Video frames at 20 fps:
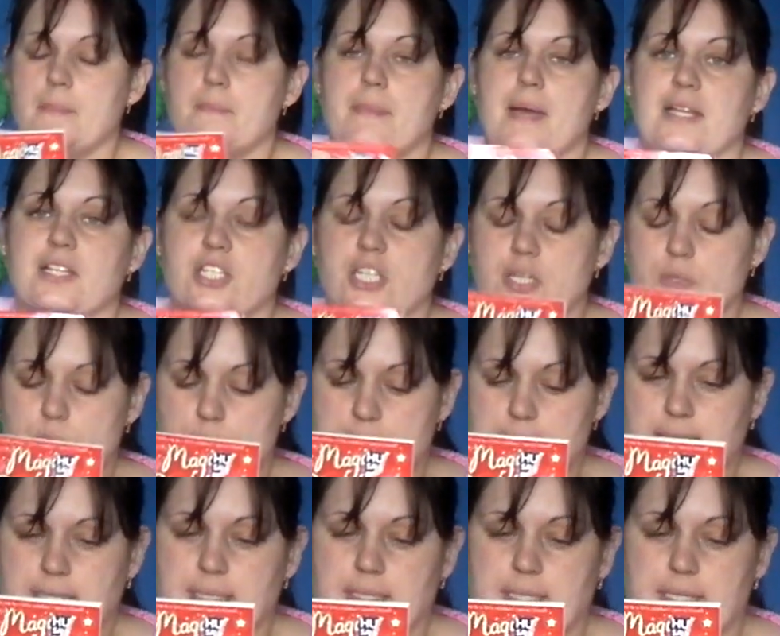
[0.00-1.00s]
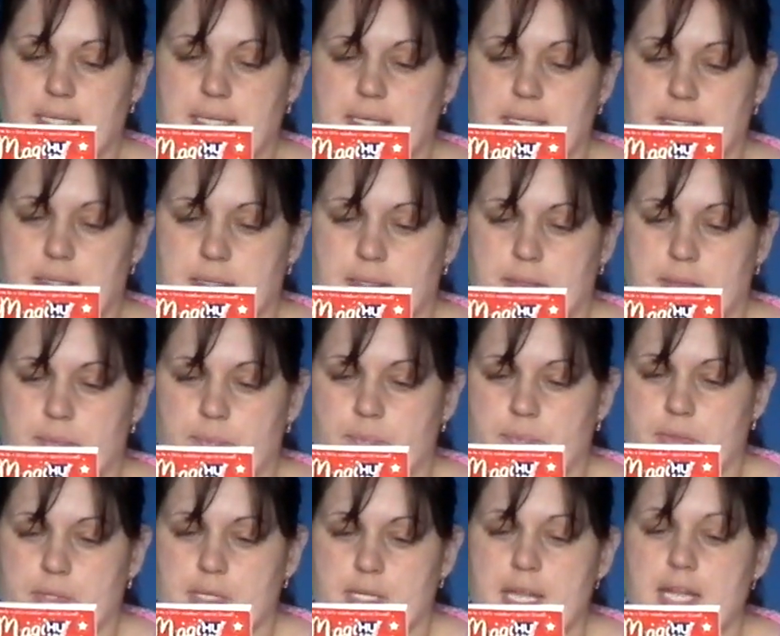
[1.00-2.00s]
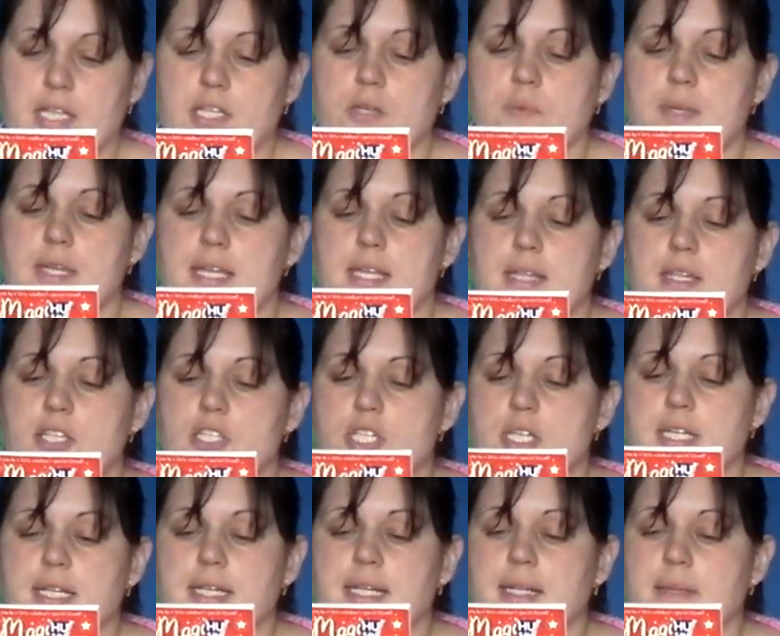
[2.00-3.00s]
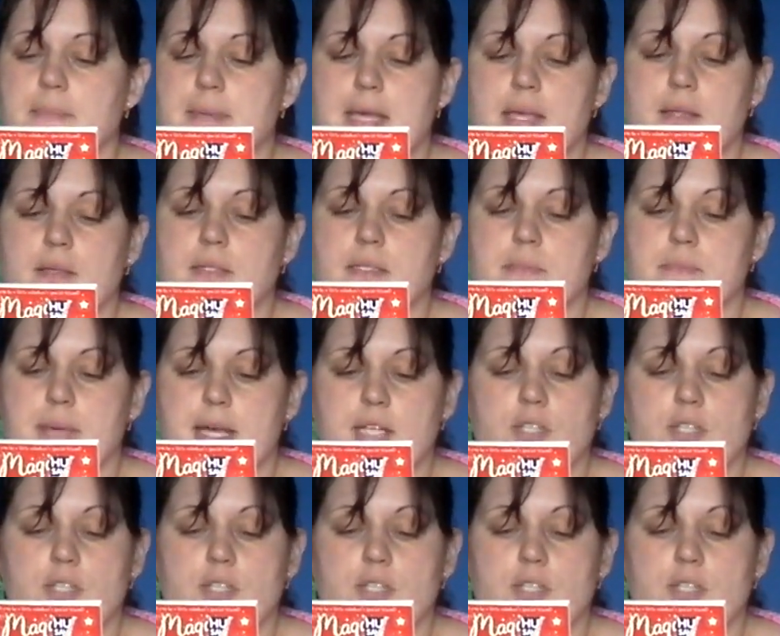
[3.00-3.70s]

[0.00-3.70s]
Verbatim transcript: Magic Reindeer. Can you hear the jingling bells and